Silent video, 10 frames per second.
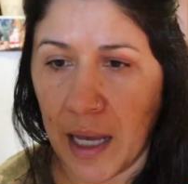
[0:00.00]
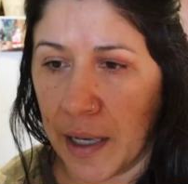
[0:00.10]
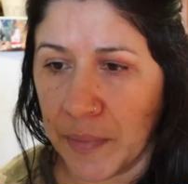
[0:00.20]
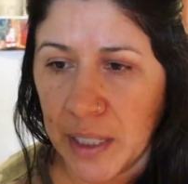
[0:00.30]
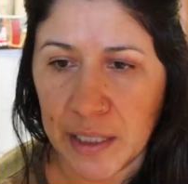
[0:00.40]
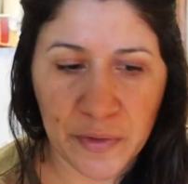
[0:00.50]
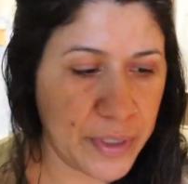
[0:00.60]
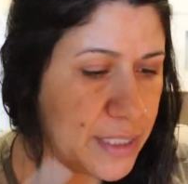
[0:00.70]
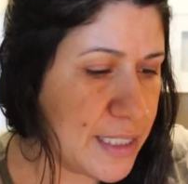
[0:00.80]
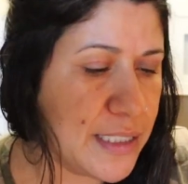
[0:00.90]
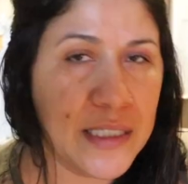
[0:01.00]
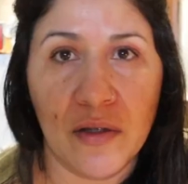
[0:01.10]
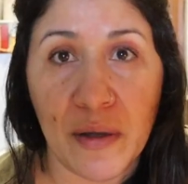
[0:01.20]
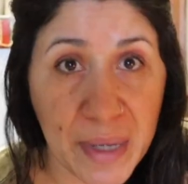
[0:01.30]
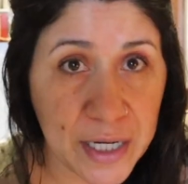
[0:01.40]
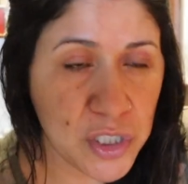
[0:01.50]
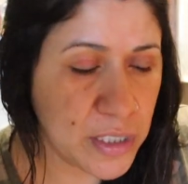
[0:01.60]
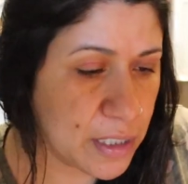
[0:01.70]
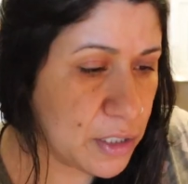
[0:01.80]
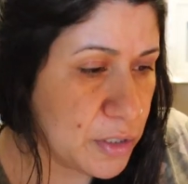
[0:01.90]
not gonna read this until I'm
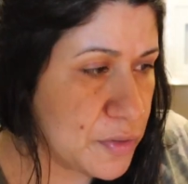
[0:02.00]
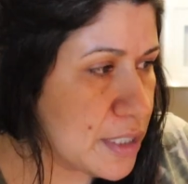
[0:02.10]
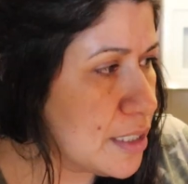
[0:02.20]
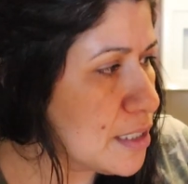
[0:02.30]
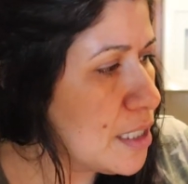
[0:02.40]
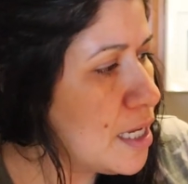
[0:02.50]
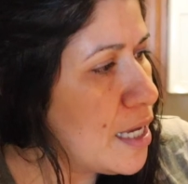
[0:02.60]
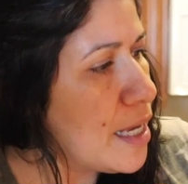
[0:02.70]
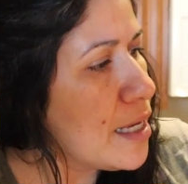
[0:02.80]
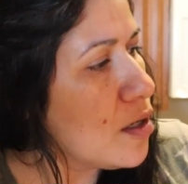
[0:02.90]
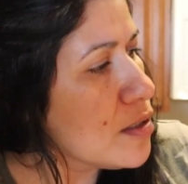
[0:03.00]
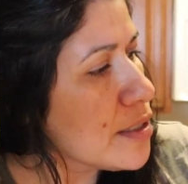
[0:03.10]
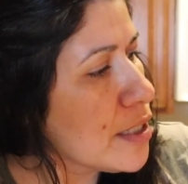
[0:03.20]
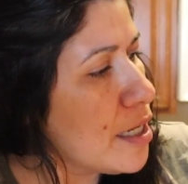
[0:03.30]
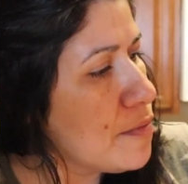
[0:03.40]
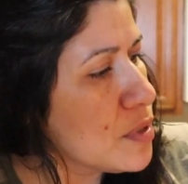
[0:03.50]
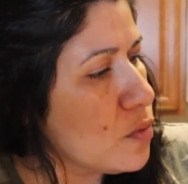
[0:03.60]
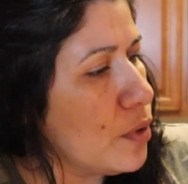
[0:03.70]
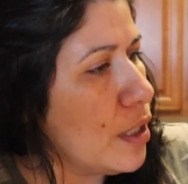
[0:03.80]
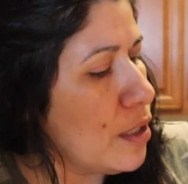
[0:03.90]
actually gonna use it. It also comes
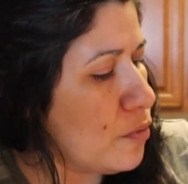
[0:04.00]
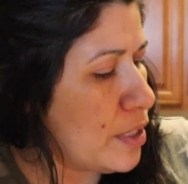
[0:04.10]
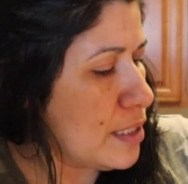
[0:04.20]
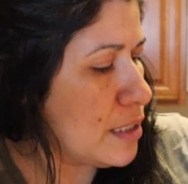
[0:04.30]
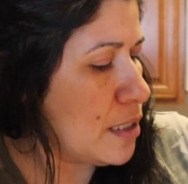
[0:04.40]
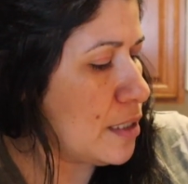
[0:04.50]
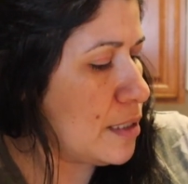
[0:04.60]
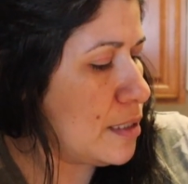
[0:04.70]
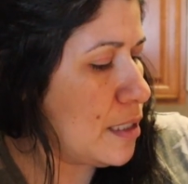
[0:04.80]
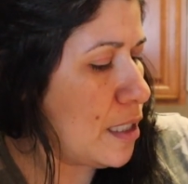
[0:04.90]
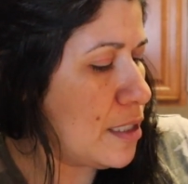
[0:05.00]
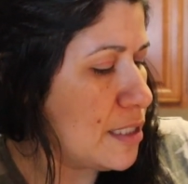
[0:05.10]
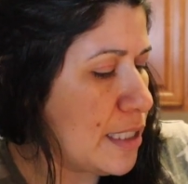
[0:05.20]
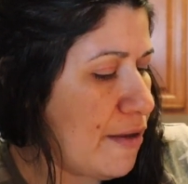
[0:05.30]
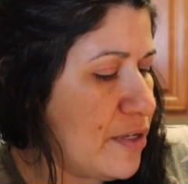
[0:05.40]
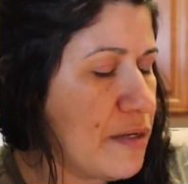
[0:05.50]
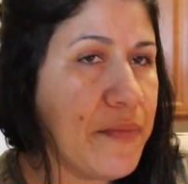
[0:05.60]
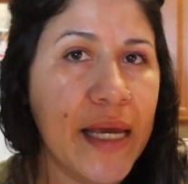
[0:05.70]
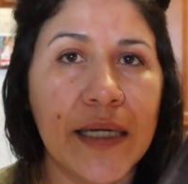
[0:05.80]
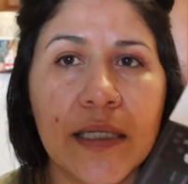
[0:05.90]
with, what is this? The safety
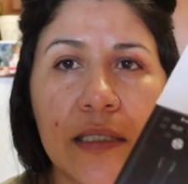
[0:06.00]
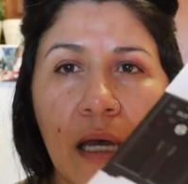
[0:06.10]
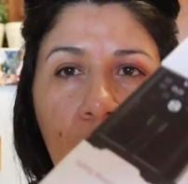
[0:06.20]
maintenance